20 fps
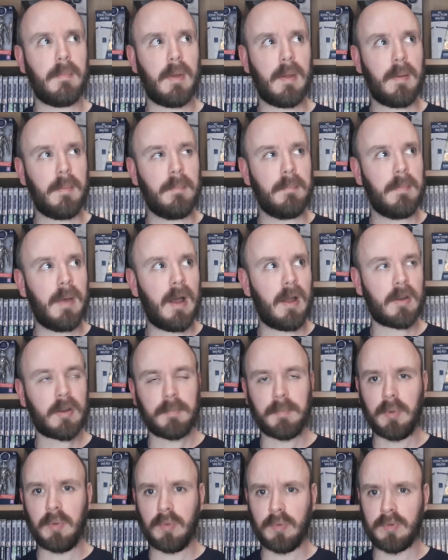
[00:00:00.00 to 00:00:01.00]

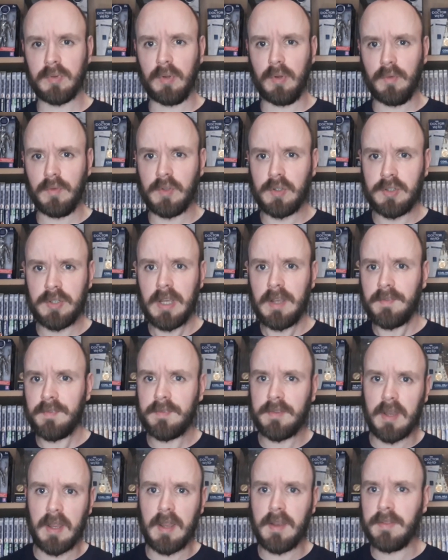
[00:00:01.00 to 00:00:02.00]
remarkable sort of
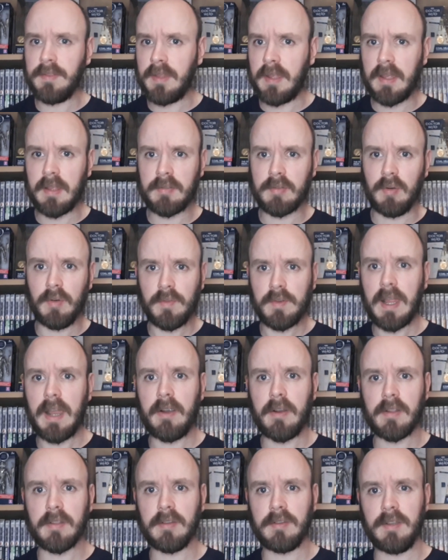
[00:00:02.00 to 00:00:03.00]
shift in their sort of
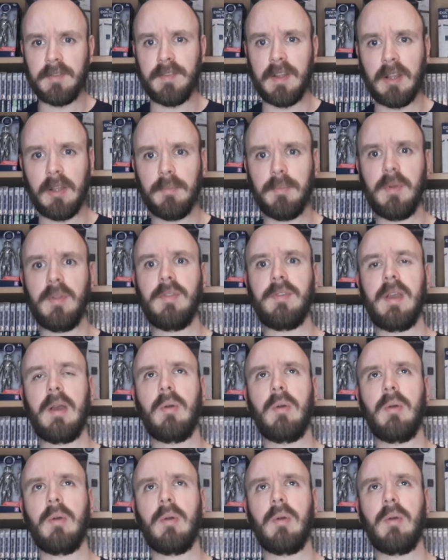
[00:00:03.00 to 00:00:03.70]
character development.